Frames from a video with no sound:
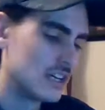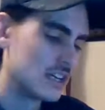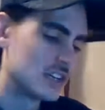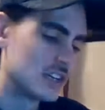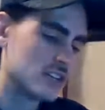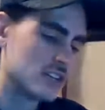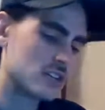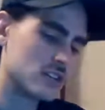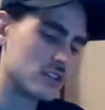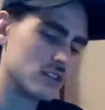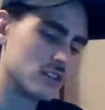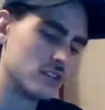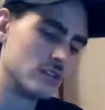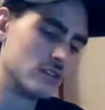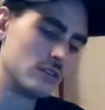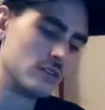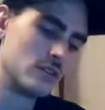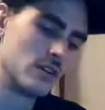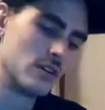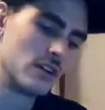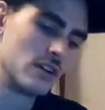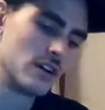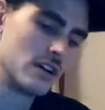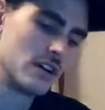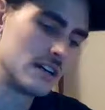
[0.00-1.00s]

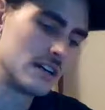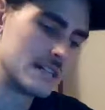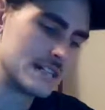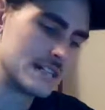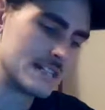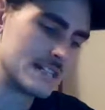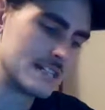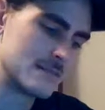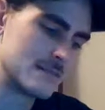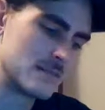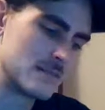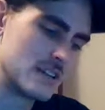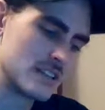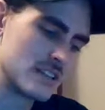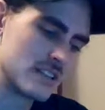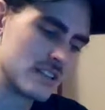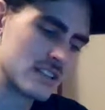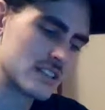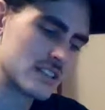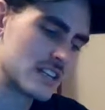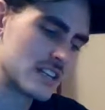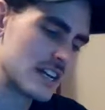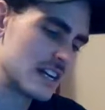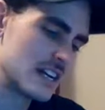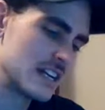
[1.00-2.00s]
So on the
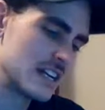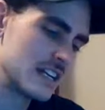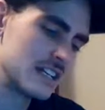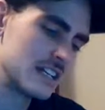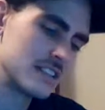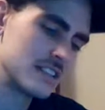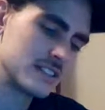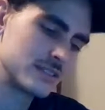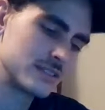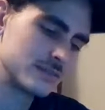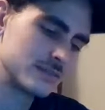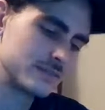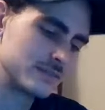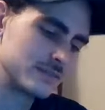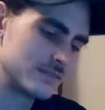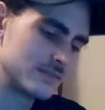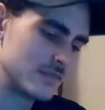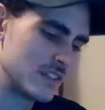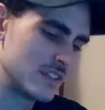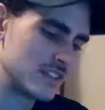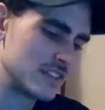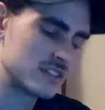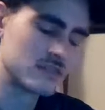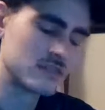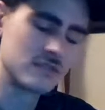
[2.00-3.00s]
side,
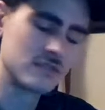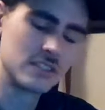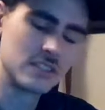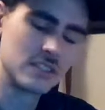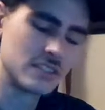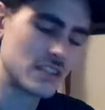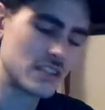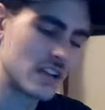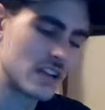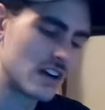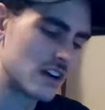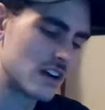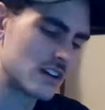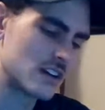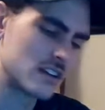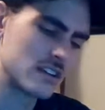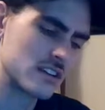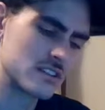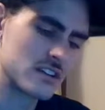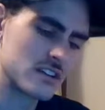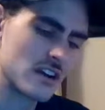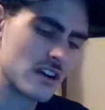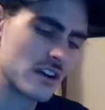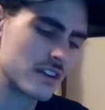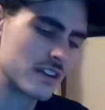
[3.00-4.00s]
it's a real
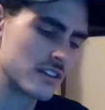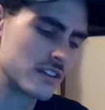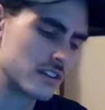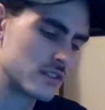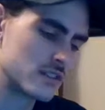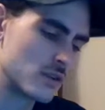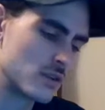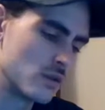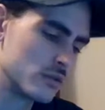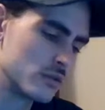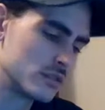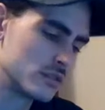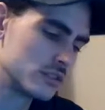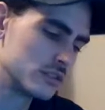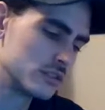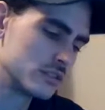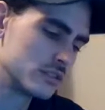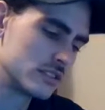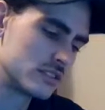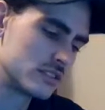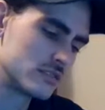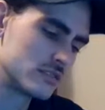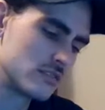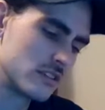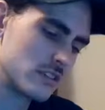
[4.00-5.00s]
on the total,
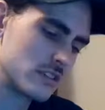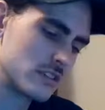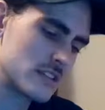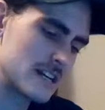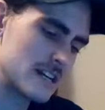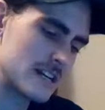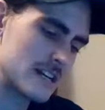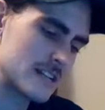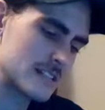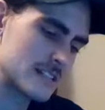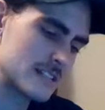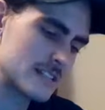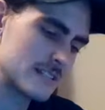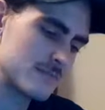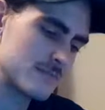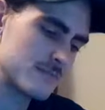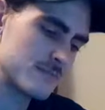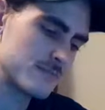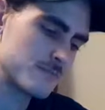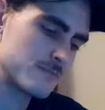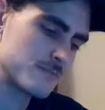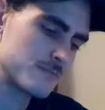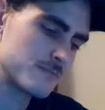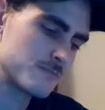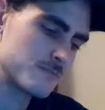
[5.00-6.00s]
it's a real toss-up.
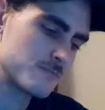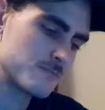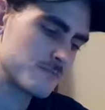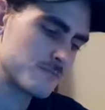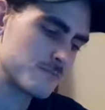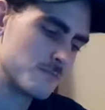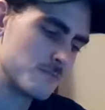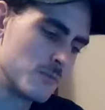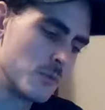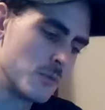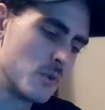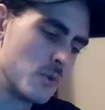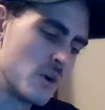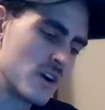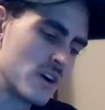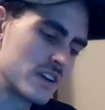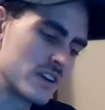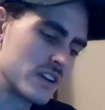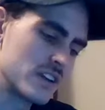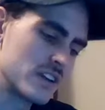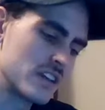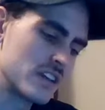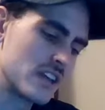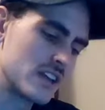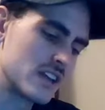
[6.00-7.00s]

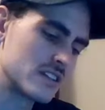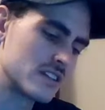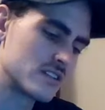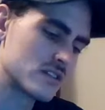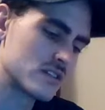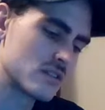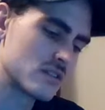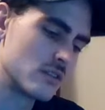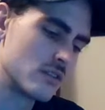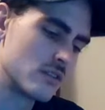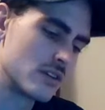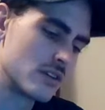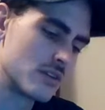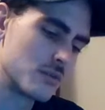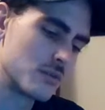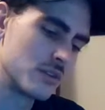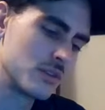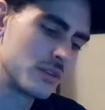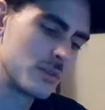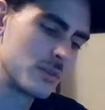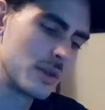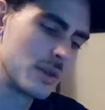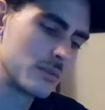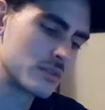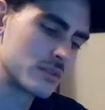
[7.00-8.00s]
Milwaukee can score. Will
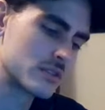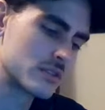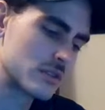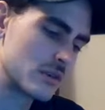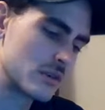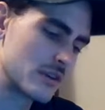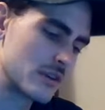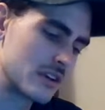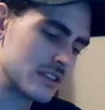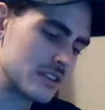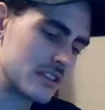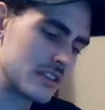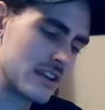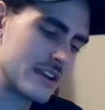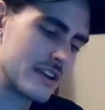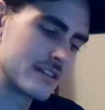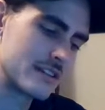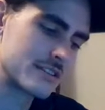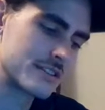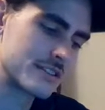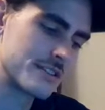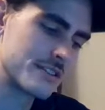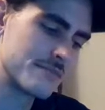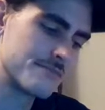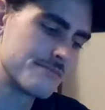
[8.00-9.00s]
they be able to score against
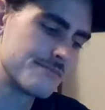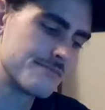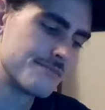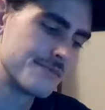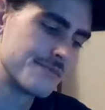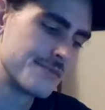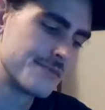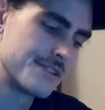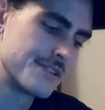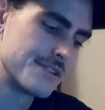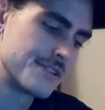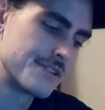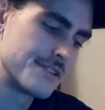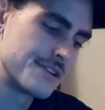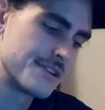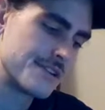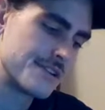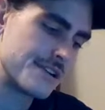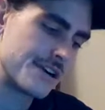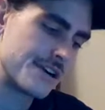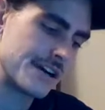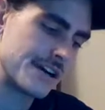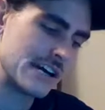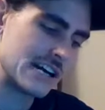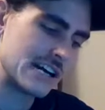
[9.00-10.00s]
Ingram?
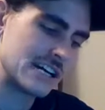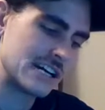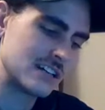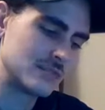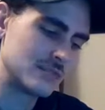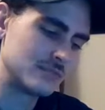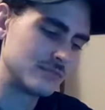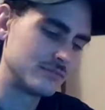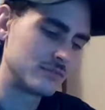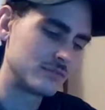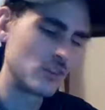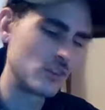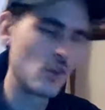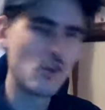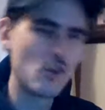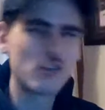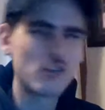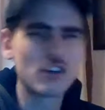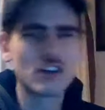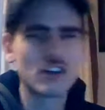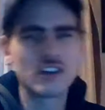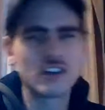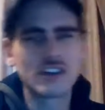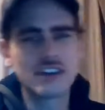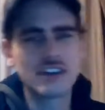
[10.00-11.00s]
No
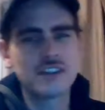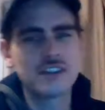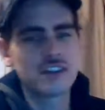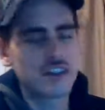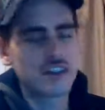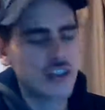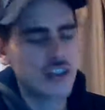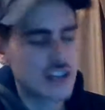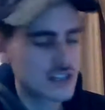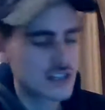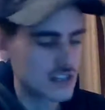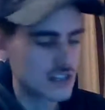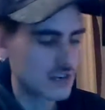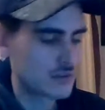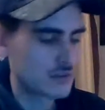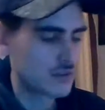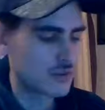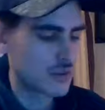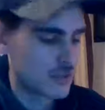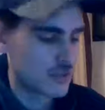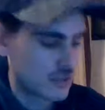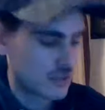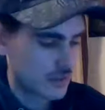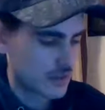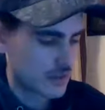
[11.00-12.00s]
real lean there, guys. I don't
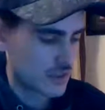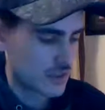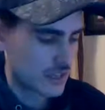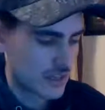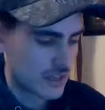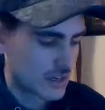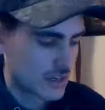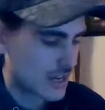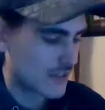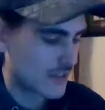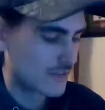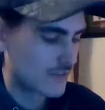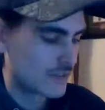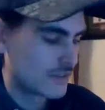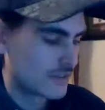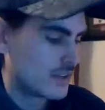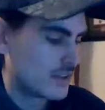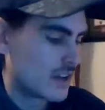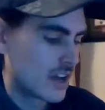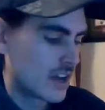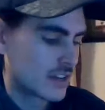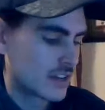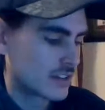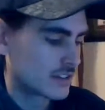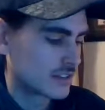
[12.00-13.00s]
want to throw anything out. I have
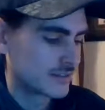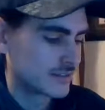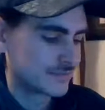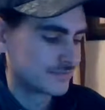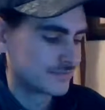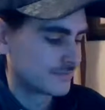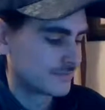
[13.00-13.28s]
not a